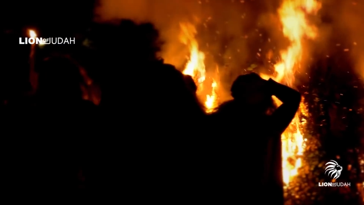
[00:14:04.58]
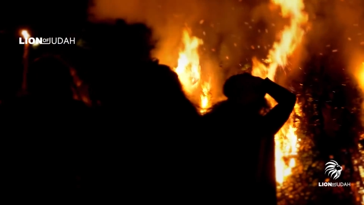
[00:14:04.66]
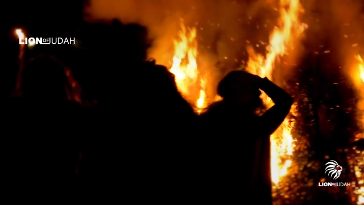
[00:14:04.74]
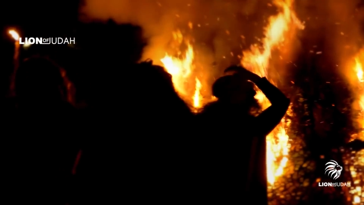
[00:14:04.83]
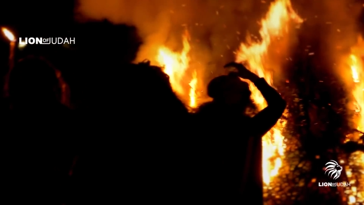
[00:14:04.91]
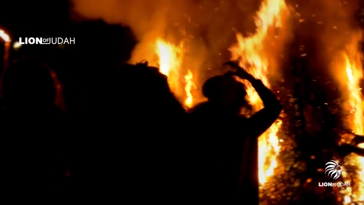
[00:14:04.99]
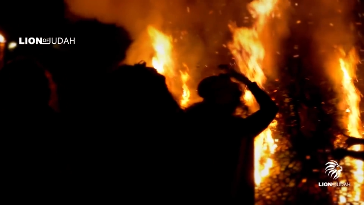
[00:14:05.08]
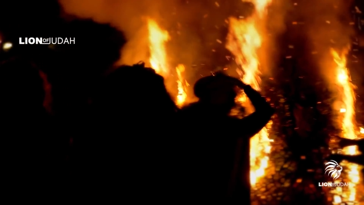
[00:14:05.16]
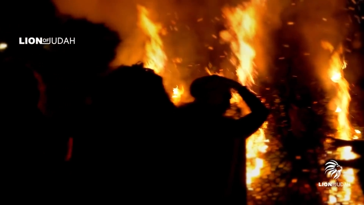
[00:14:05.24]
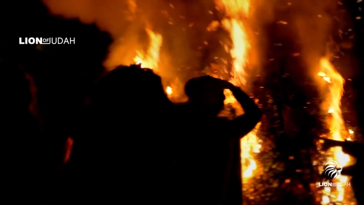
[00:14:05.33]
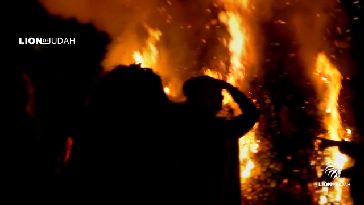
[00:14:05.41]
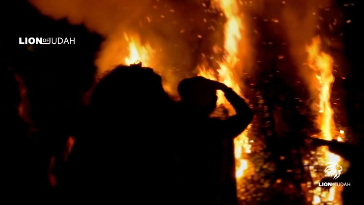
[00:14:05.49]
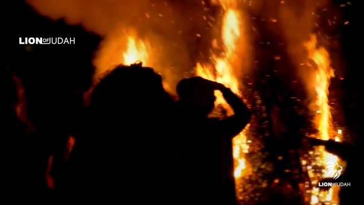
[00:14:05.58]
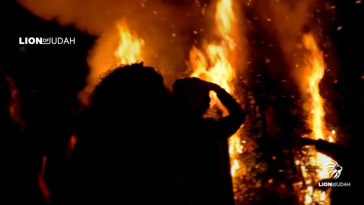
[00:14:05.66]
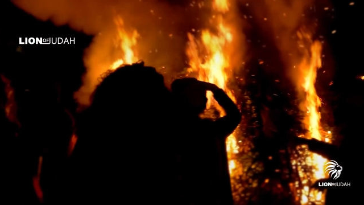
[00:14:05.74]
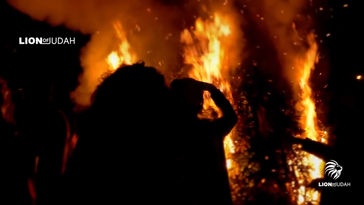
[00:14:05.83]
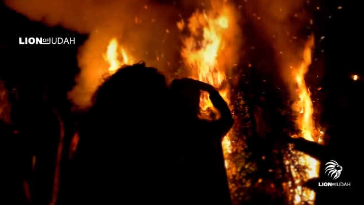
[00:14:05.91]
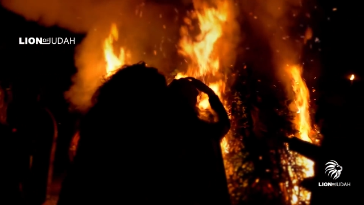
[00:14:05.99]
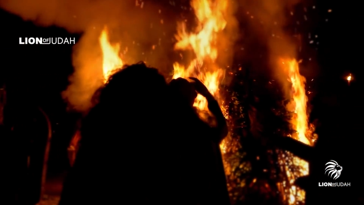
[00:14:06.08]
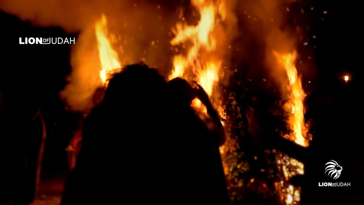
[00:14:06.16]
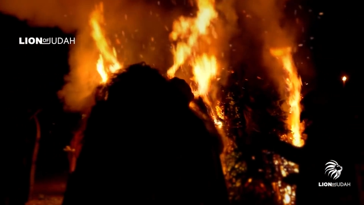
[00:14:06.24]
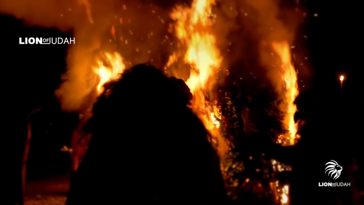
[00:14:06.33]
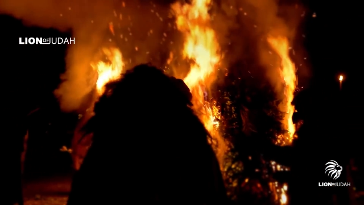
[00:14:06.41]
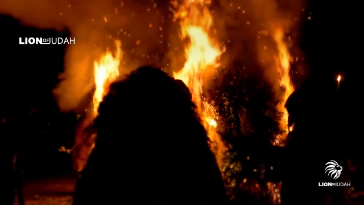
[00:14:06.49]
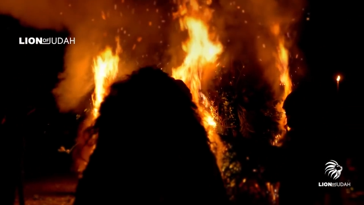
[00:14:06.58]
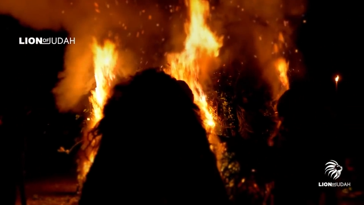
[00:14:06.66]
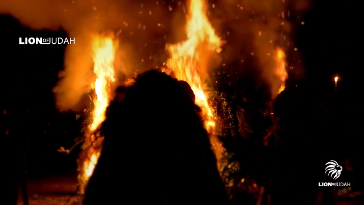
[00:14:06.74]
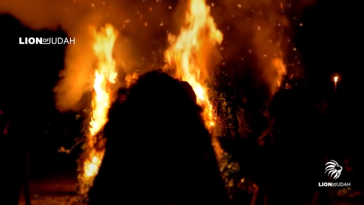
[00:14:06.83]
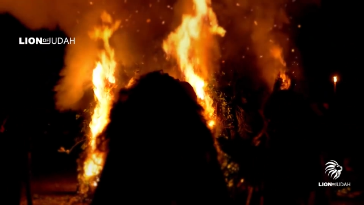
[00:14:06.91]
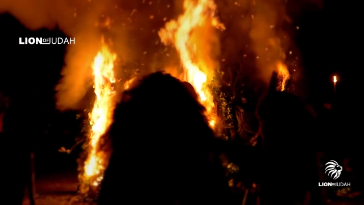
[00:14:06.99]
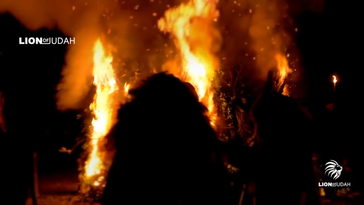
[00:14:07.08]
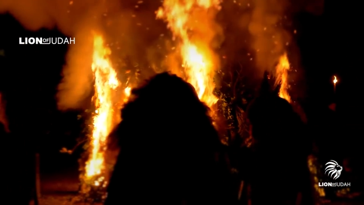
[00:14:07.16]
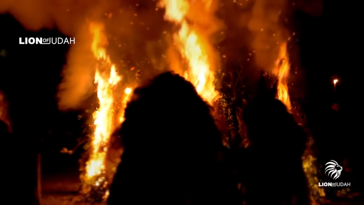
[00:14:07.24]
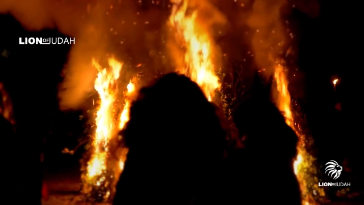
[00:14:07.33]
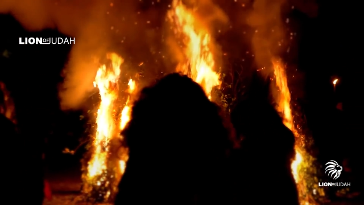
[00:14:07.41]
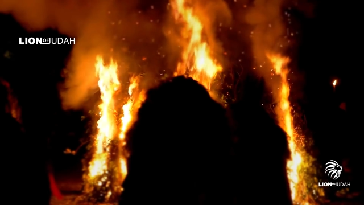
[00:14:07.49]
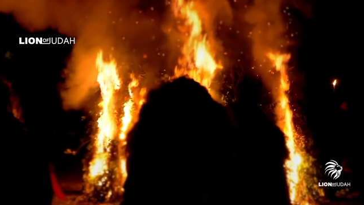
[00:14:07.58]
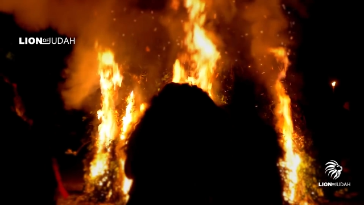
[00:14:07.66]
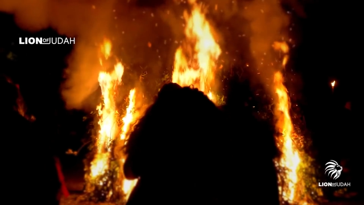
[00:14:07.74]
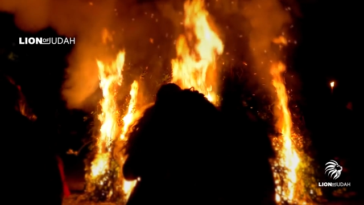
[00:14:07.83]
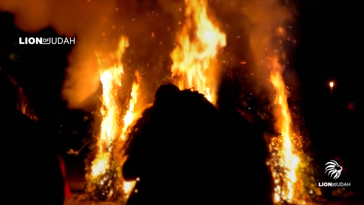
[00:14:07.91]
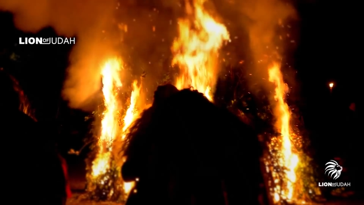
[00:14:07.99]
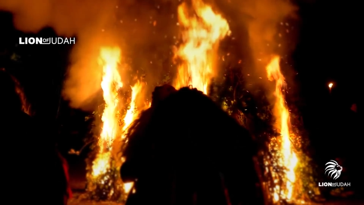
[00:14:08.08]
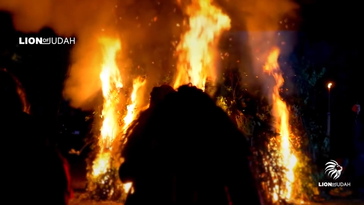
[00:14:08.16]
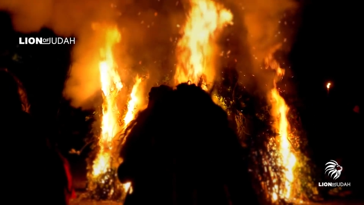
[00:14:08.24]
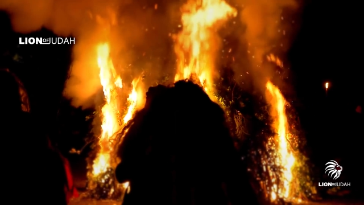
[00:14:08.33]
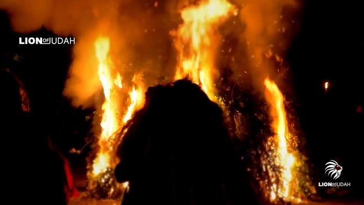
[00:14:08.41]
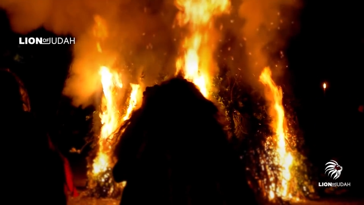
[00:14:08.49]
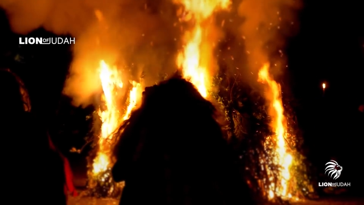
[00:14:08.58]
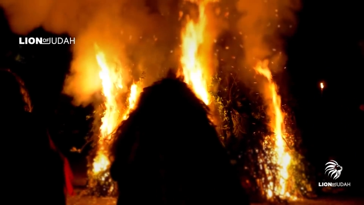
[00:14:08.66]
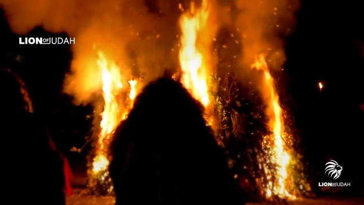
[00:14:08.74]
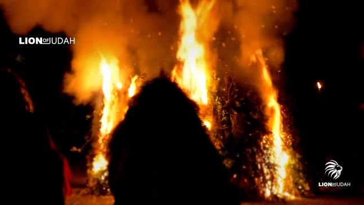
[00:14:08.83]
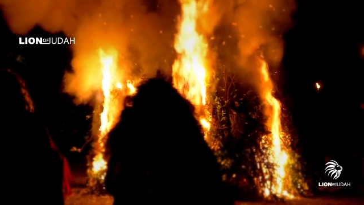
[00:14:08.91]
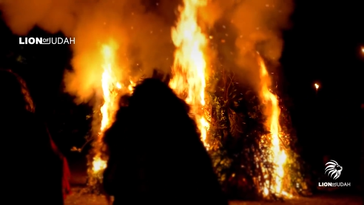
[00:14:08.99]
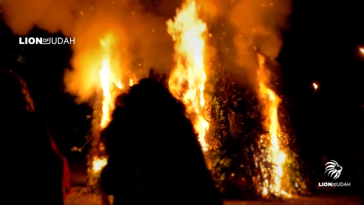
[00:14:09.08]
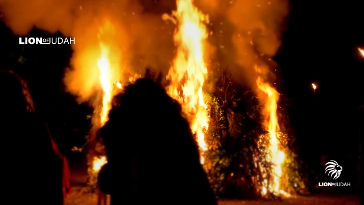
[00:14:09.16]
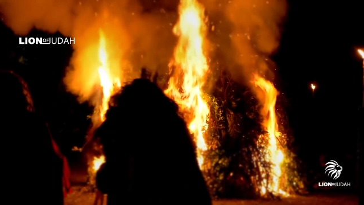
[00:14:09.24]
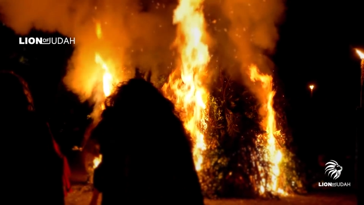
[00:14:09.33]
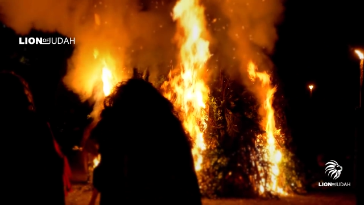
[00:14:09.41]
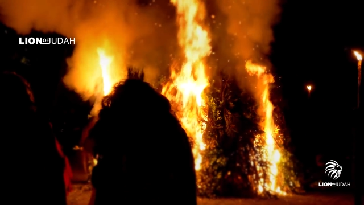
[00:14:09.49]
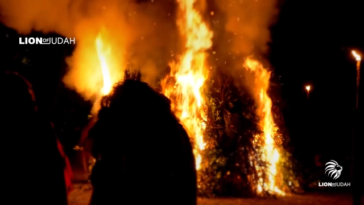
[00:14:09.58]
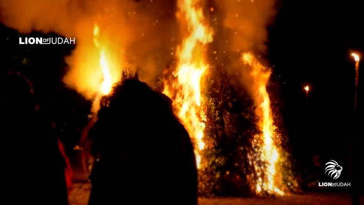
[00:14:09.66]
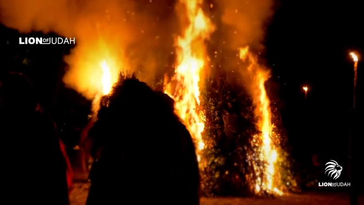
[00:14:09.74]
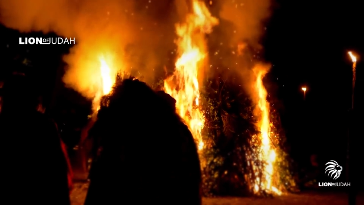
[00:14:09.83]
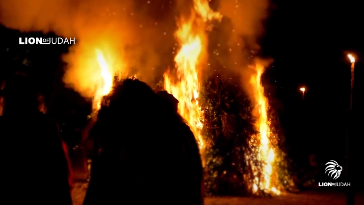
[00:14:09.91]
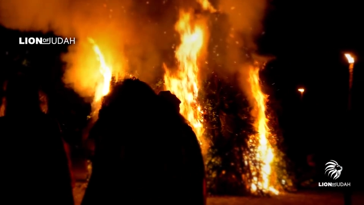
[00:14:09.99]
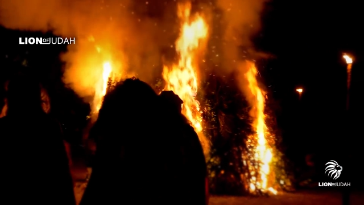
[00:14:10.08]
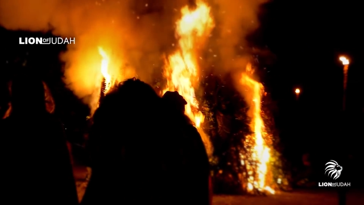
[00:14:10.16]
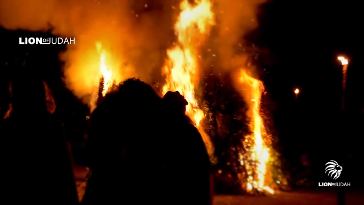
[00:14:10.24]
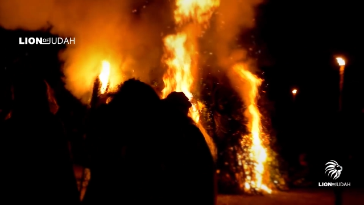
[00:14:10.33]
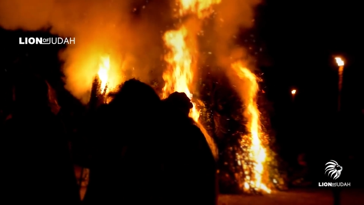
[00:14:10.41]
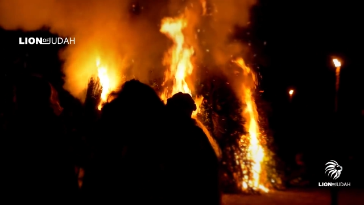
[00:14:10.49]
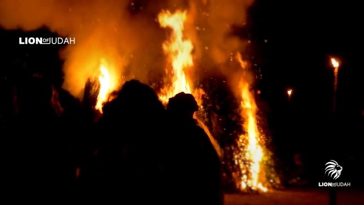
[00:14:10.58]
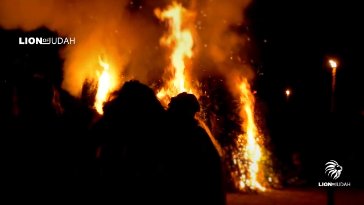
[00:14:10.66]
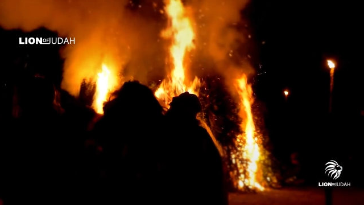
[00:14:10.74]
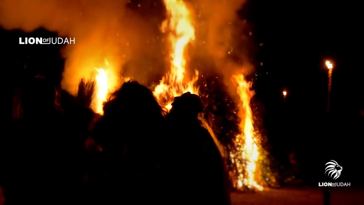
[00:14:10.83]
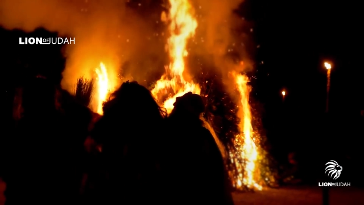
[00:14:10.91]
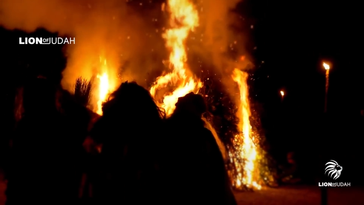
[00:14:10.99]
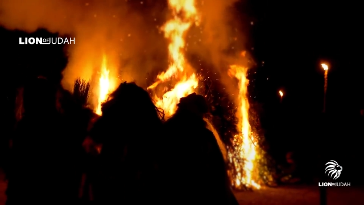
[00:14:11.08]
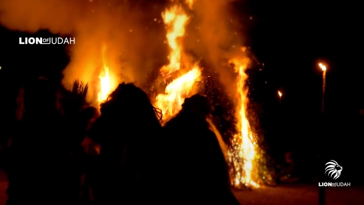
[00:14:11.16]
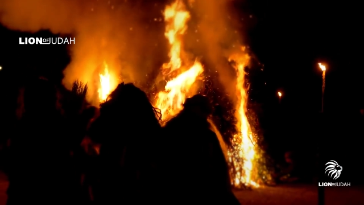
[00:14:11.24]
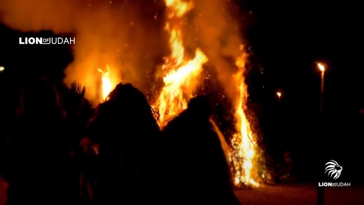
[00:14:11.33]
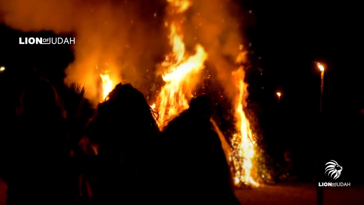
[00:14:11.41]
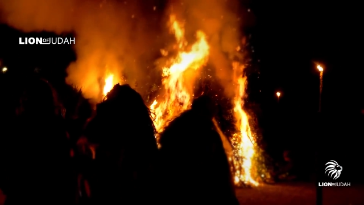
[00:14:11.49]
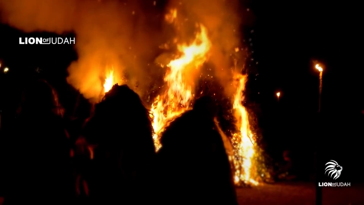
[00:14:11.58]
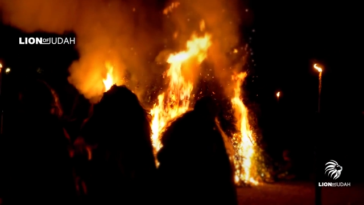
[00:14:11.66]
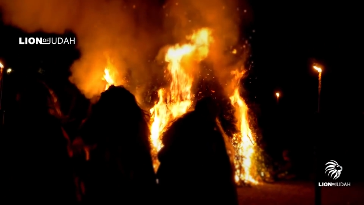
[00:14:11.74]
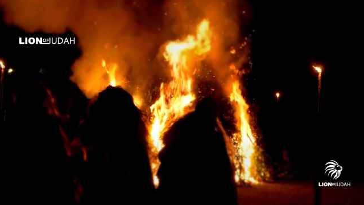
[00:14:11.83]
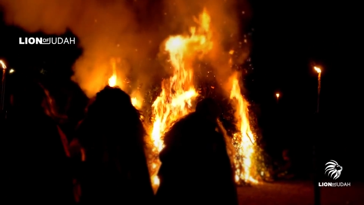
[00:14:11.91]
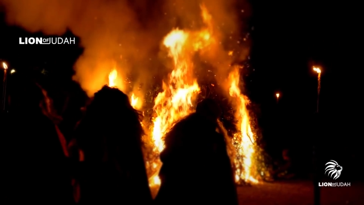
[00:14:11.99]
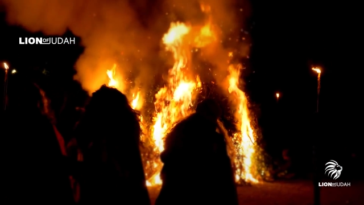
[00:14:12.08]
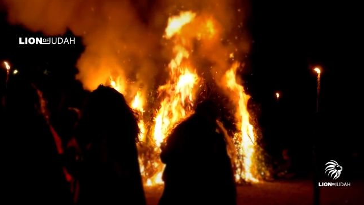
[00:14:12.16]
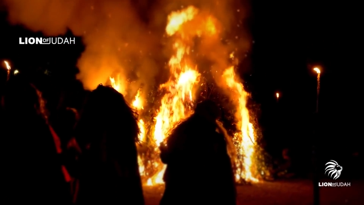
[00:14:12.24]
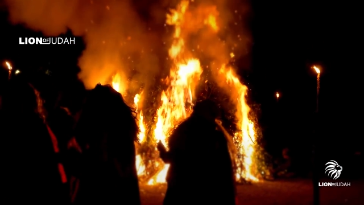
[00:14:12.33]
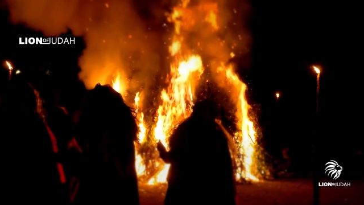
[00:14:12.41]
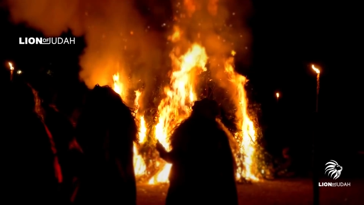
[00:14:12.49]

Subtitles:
(no speaker visible)